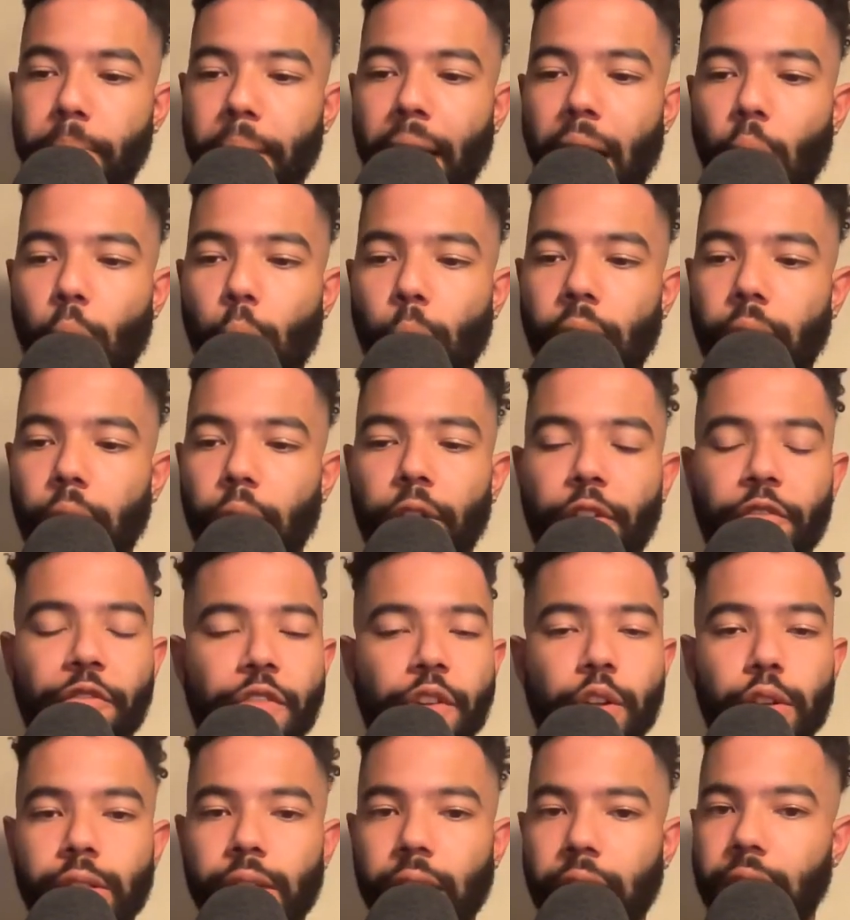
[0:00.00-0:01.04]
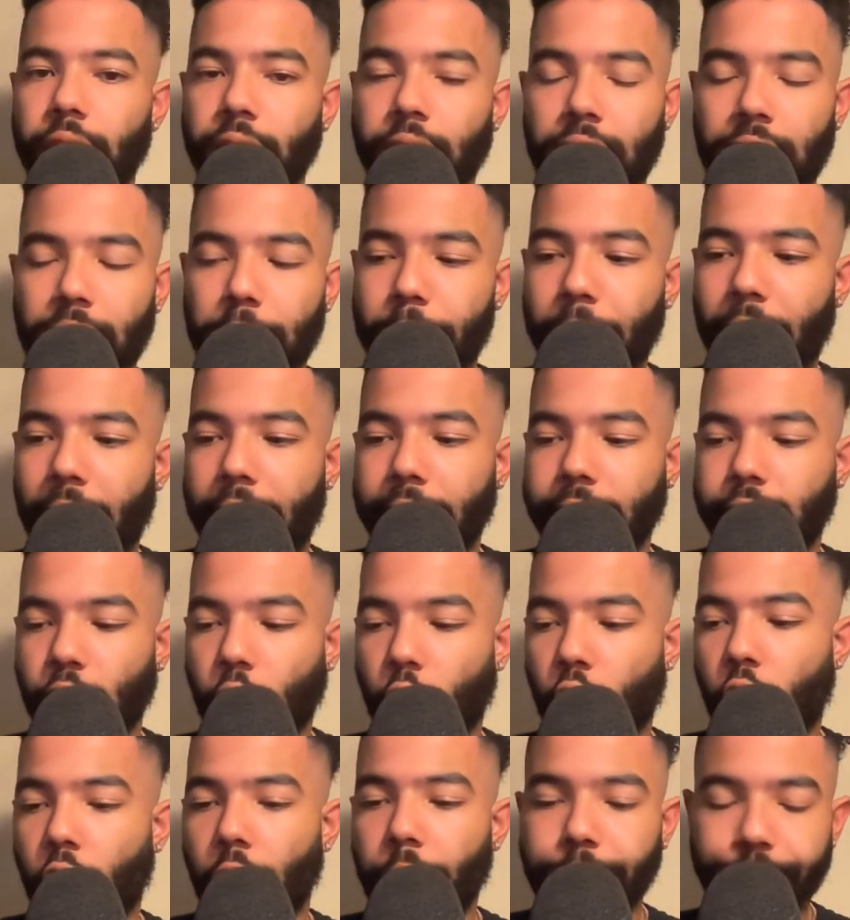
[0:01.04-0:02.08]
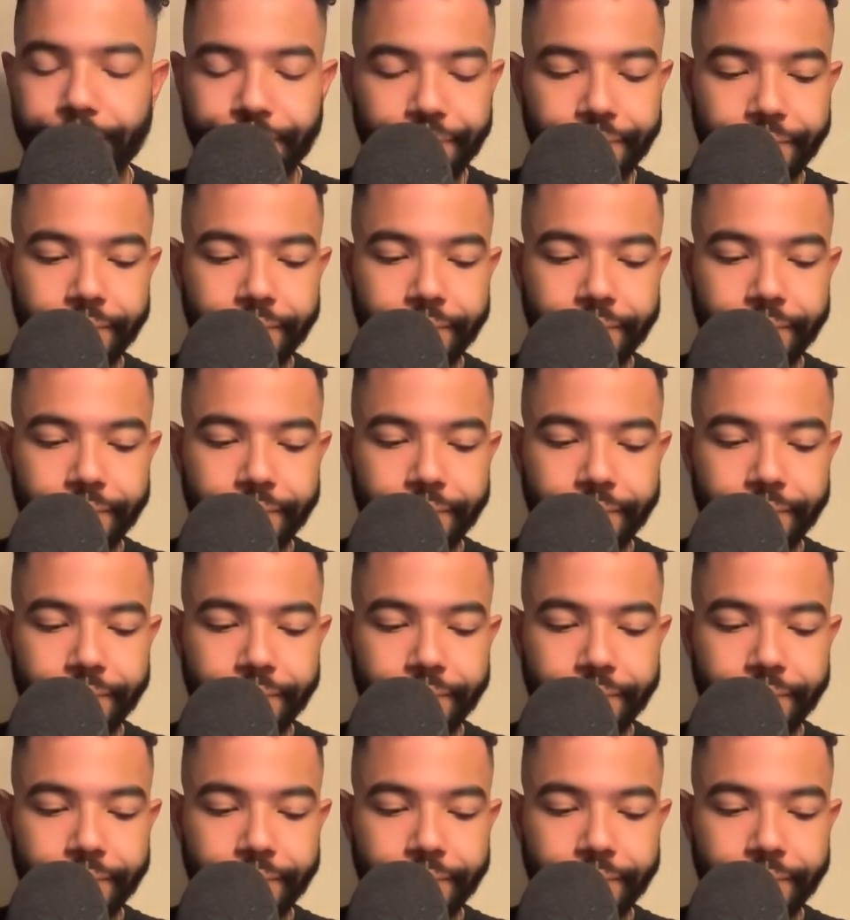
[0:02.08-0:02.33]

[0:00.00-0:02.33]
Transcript: bat well, it feels like the D-backs are